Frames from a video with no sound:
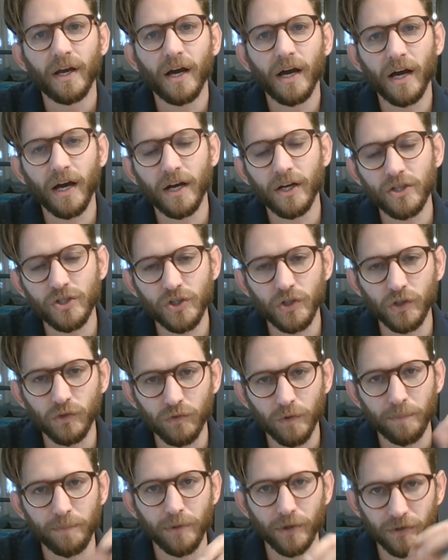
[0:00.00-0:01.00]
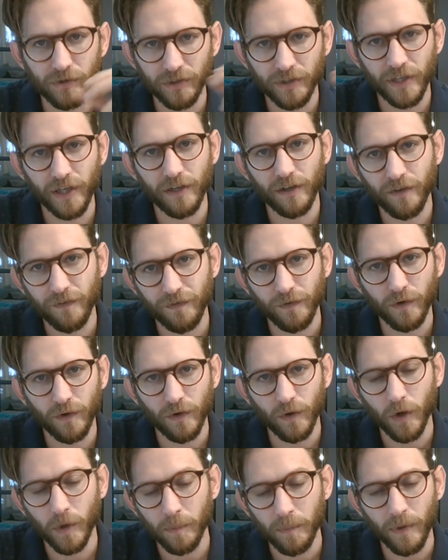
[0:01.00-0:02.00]
uh, Jews were persecuted for
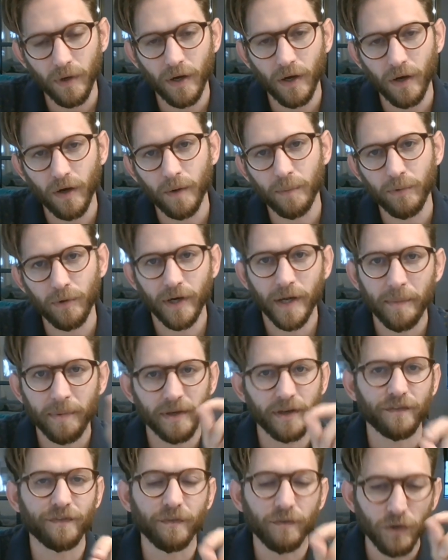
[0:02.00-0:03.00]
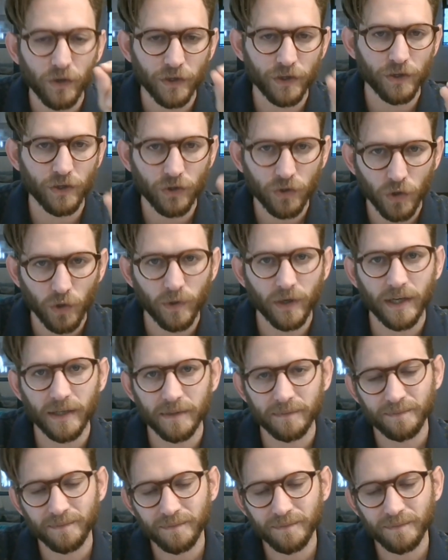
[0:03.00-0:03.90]
or, uh, or prohibited from learning the Torah.